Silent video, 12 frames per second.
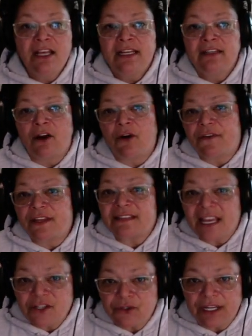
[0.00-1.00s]
Now, over the
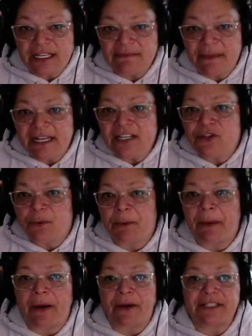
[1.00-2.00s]
centuries, many
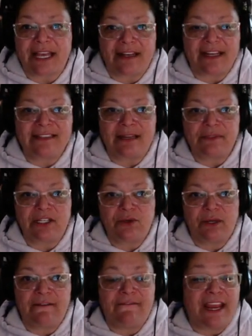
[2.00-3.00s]
superpowers had attempted to
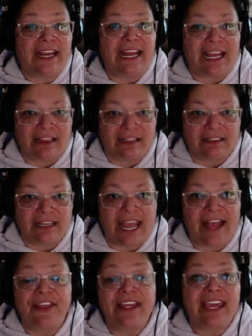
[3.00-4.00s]
invade England
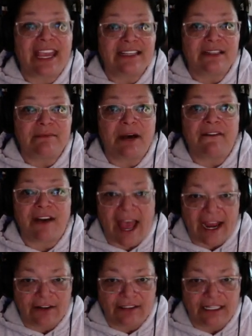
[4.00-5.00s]
and the Kingdom of
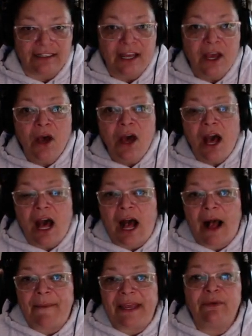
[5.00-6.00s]
Ireland.
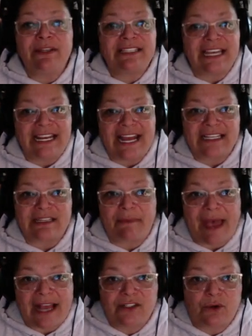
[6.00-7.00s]
Um, it was seen as a
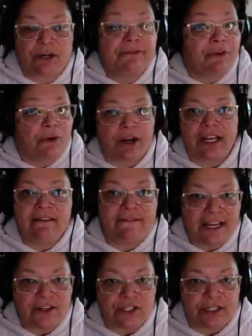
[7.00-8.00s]
backdoor for
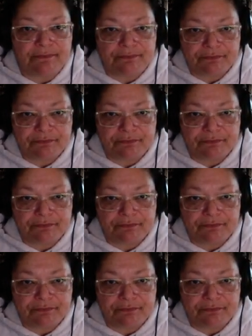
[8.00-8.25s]
invasion.